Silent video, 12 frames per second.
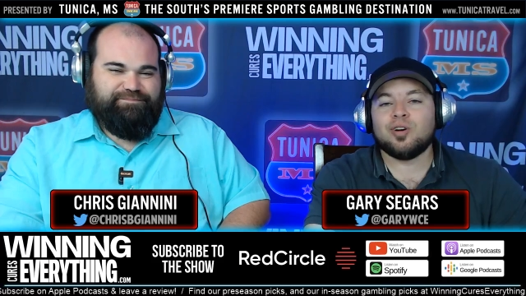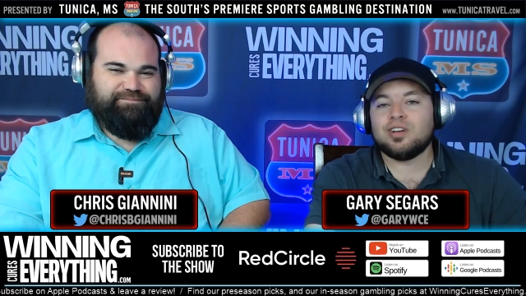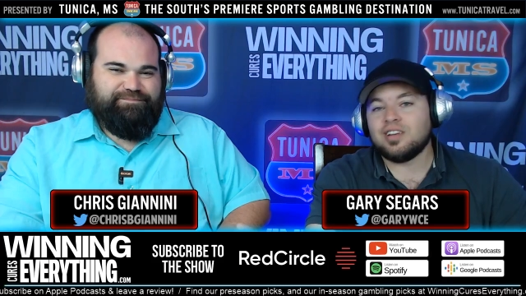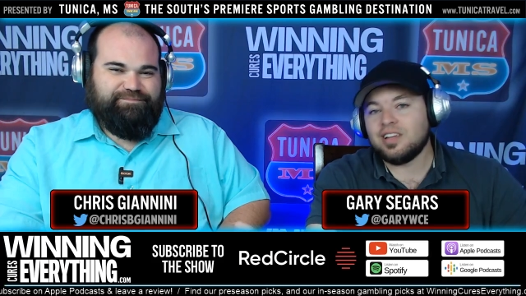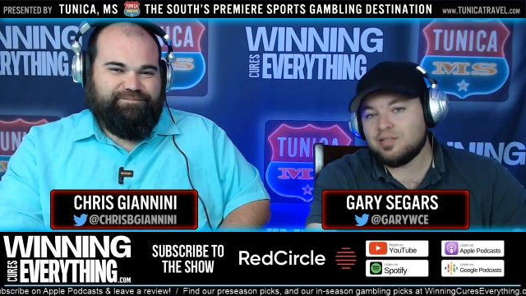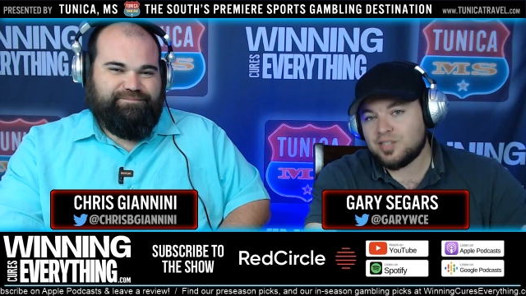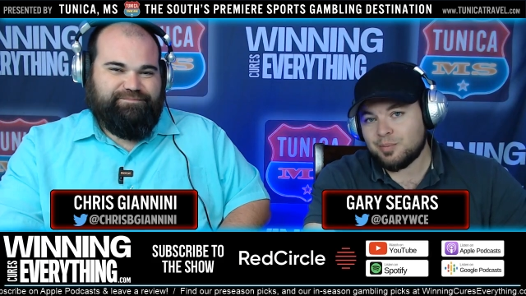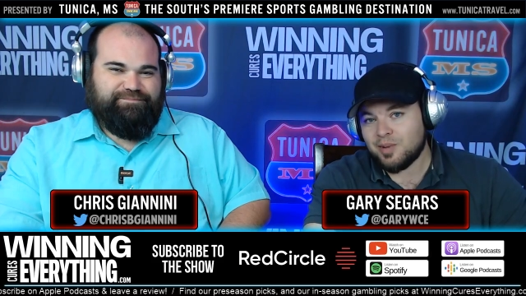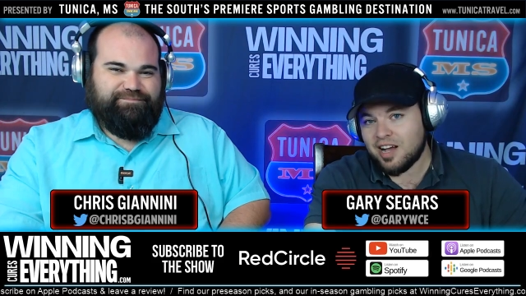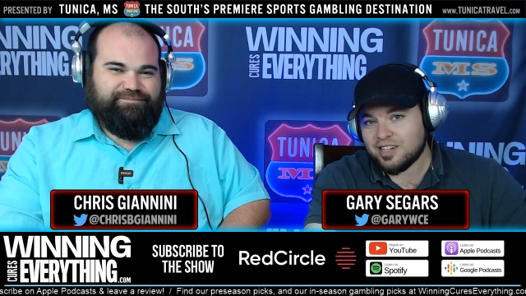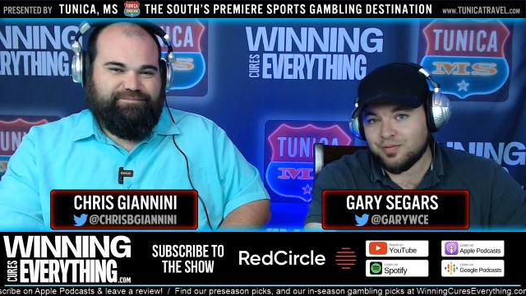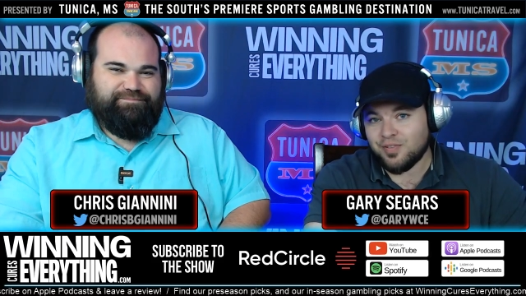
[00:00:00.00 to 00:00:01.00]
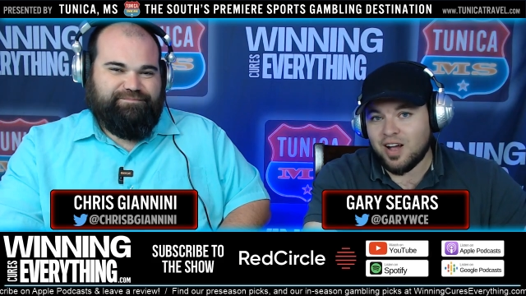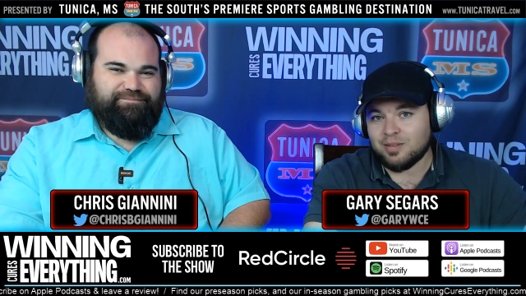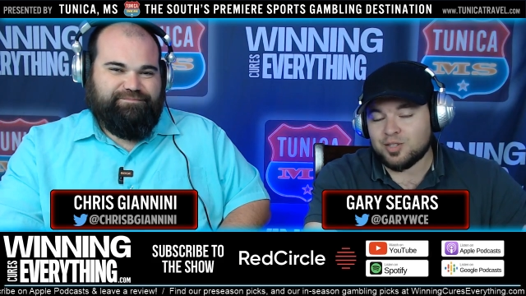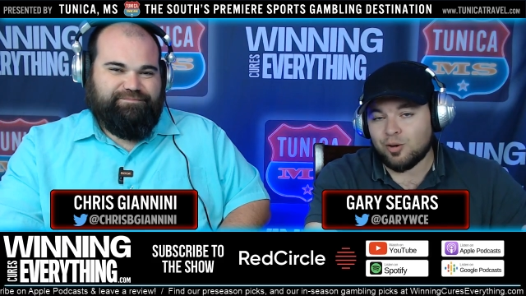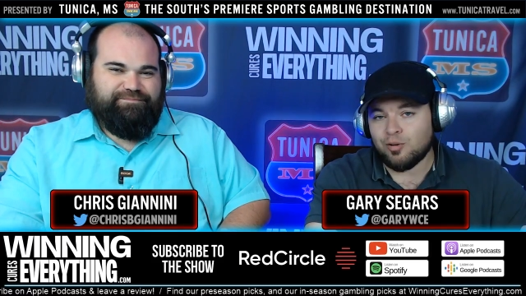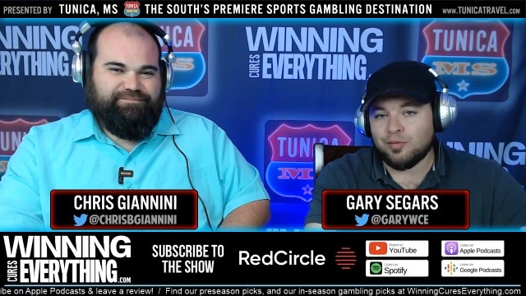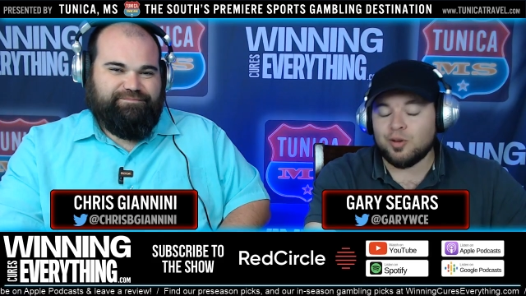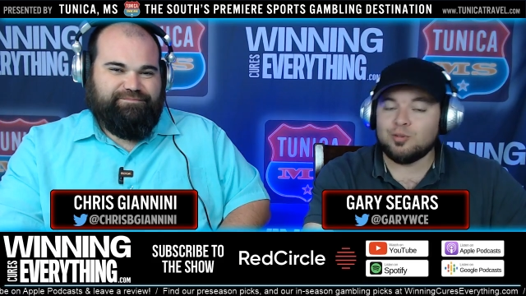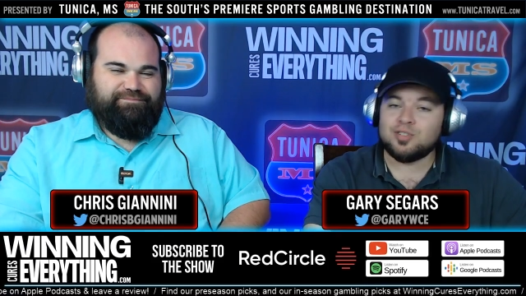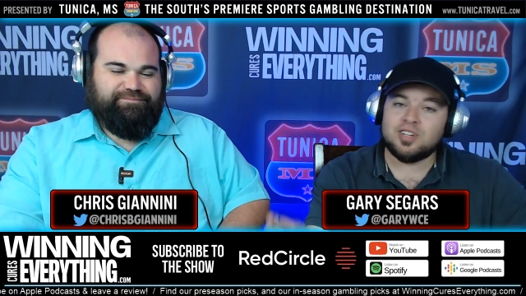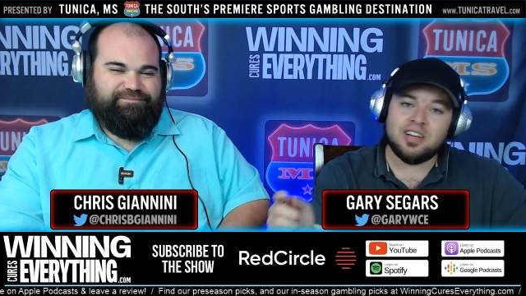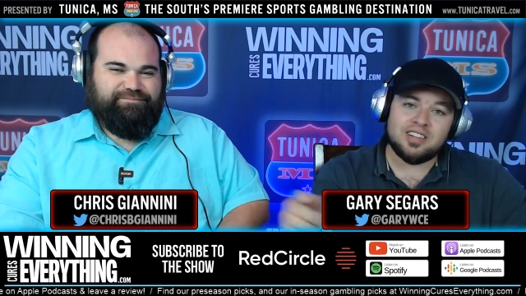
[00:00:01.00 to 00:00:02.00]
Speaker 1: Leave some nice 5-star reviews
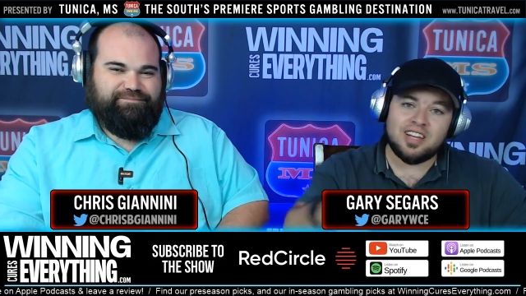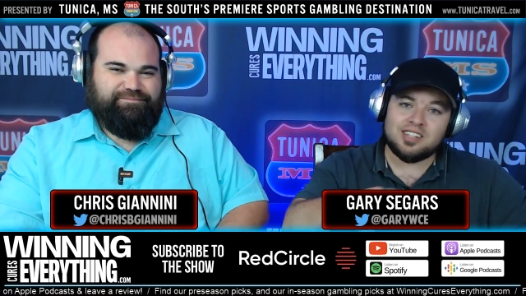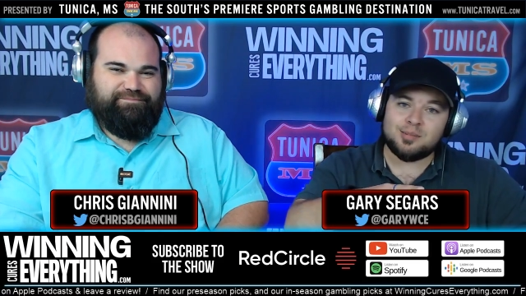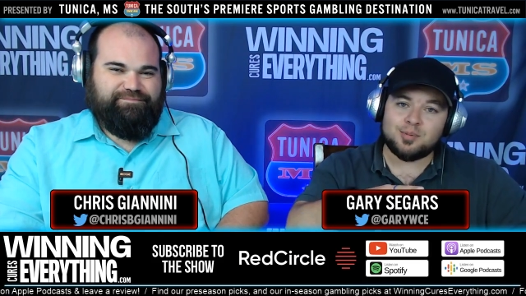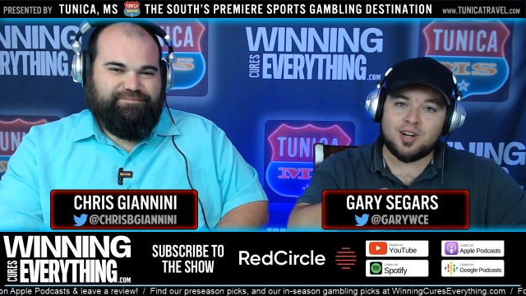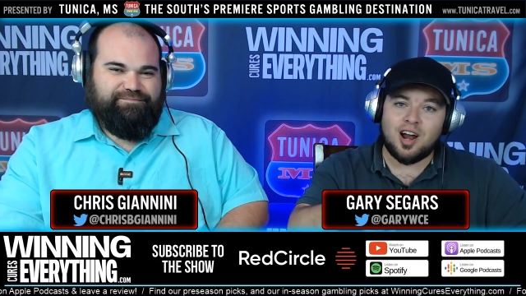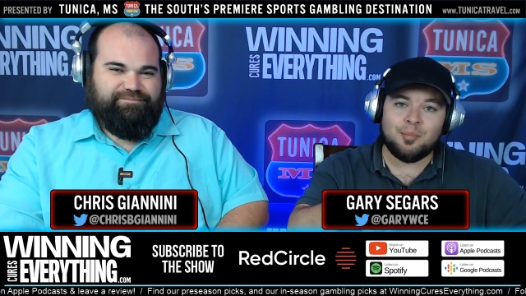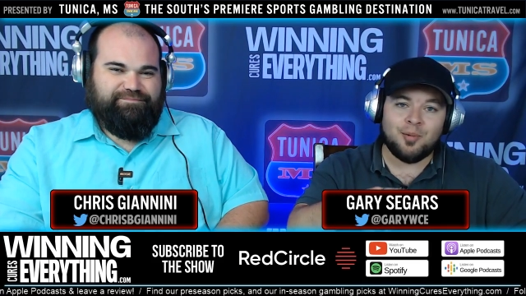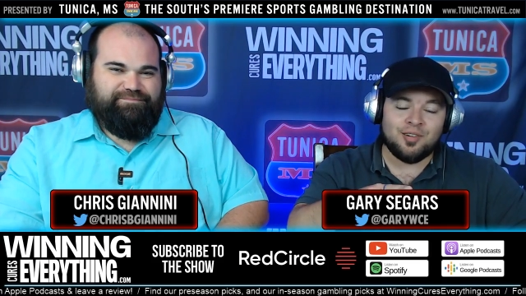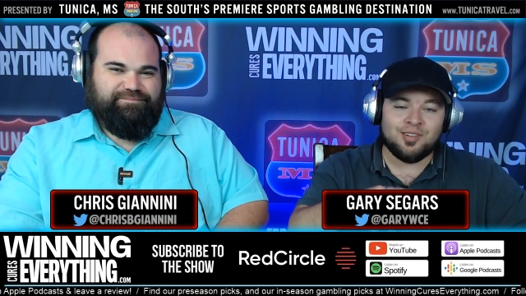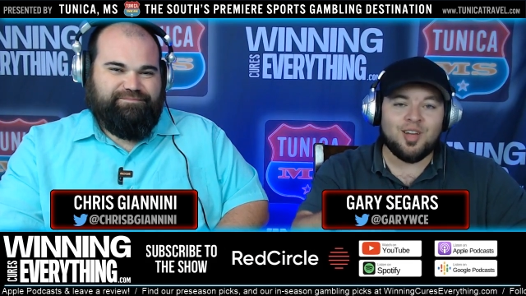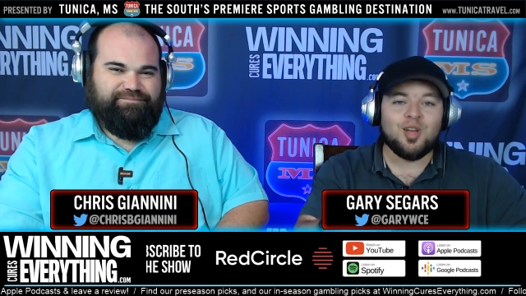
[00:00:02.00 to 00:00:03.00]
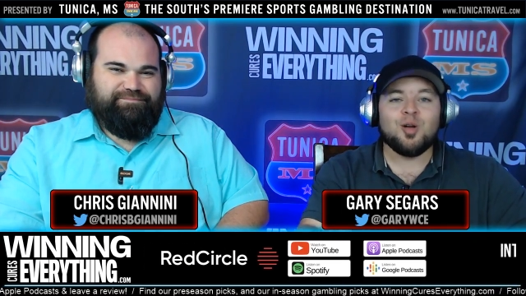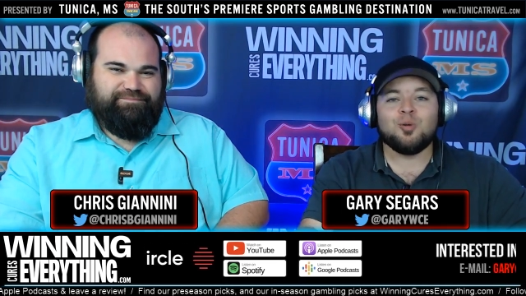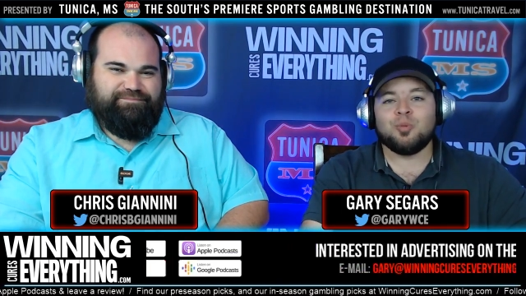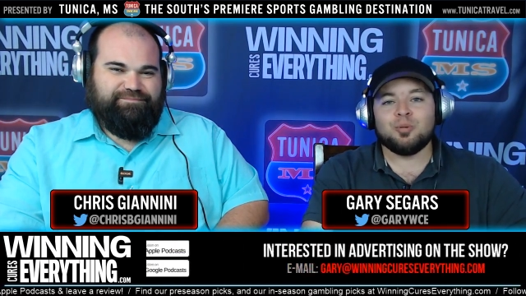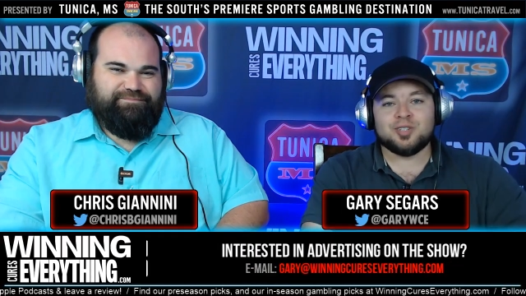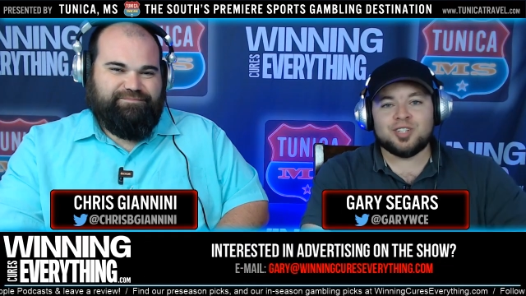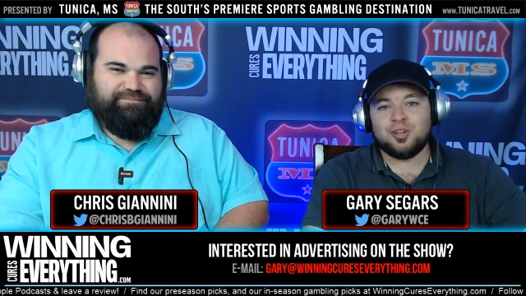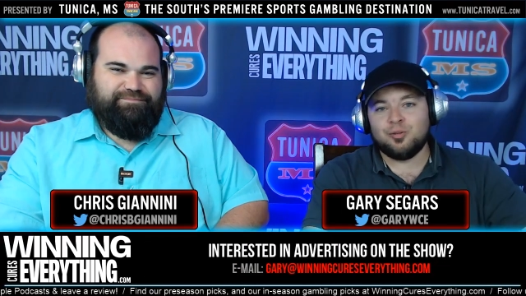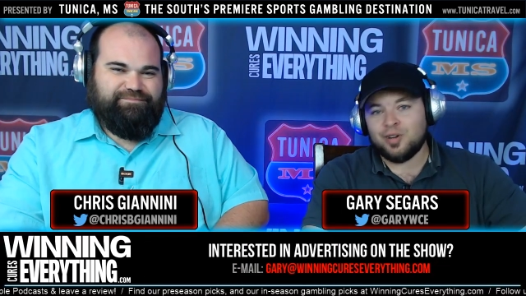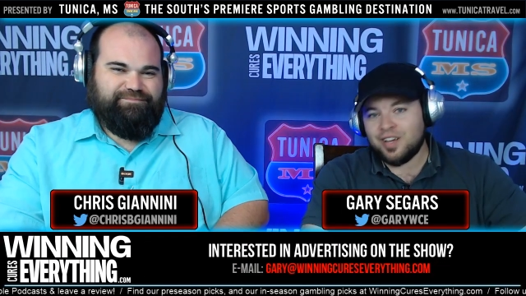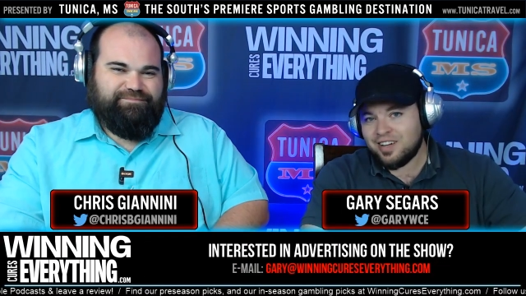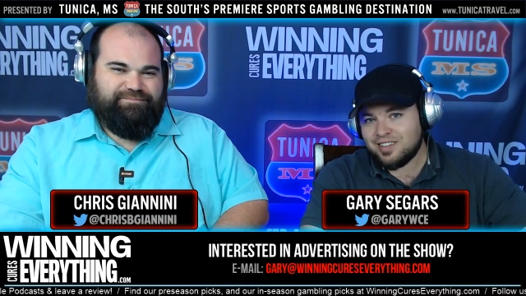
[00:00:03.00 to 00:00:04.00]
and hit that subscribe button. We will see you
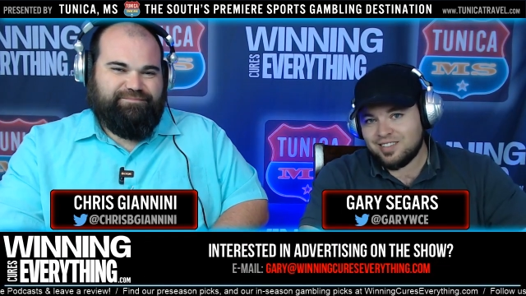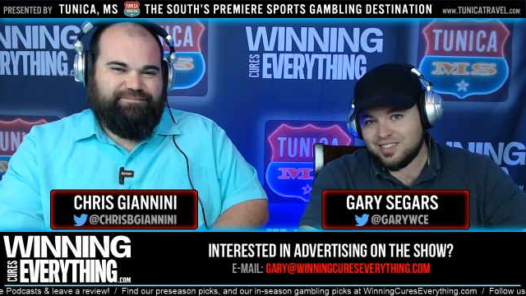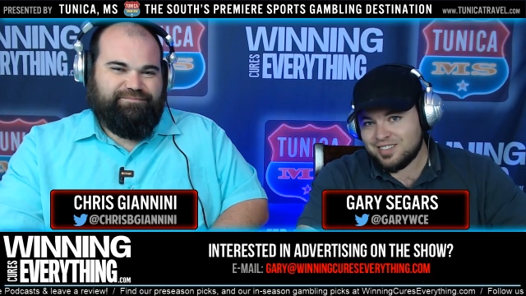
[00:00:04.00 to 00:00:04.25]
again